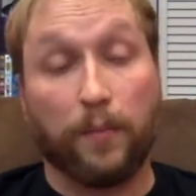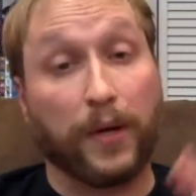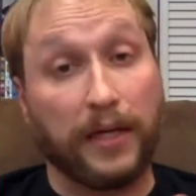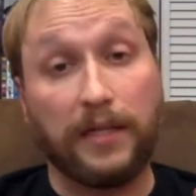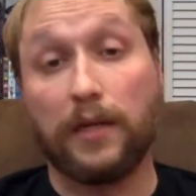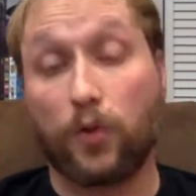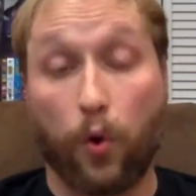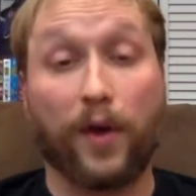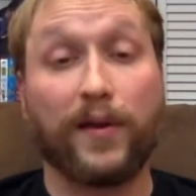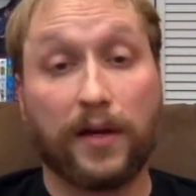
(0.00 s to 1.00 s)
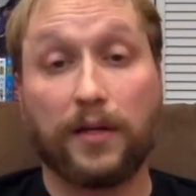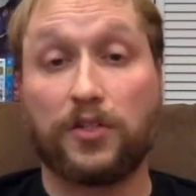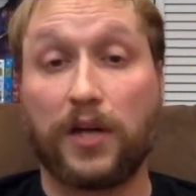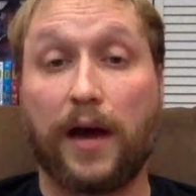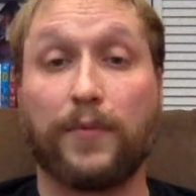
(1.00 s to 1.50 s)
But he did quite a nice
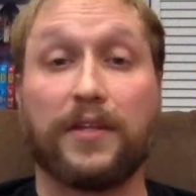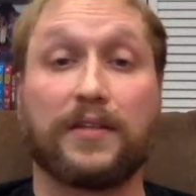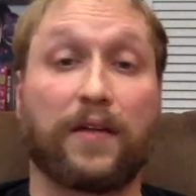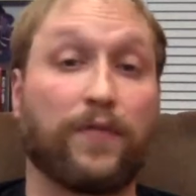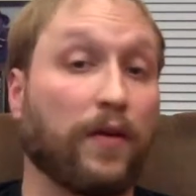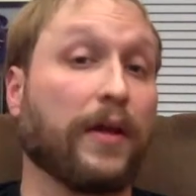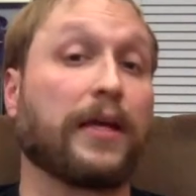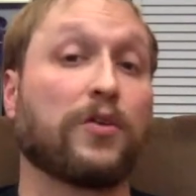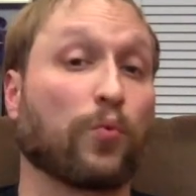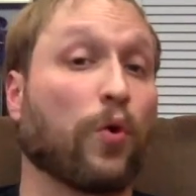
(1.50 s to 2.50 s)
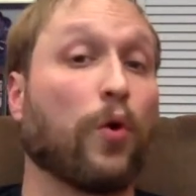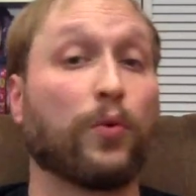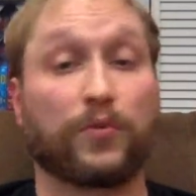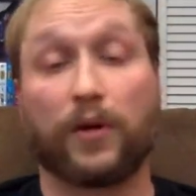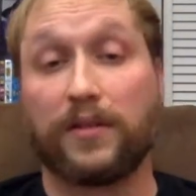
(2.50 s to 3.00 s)
job in this. I felt like his role
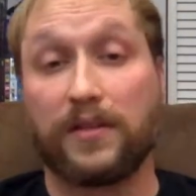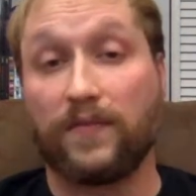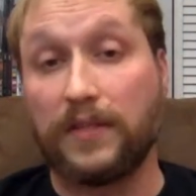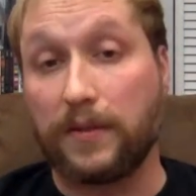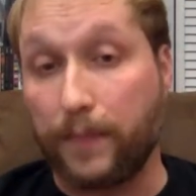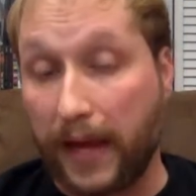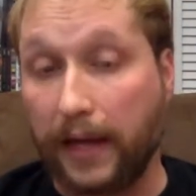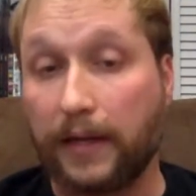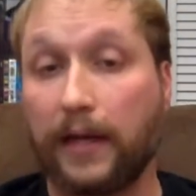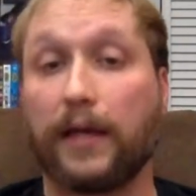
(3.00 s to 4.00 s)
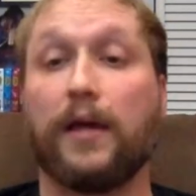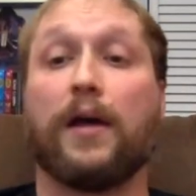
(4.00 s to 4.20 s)
was relatively demanding.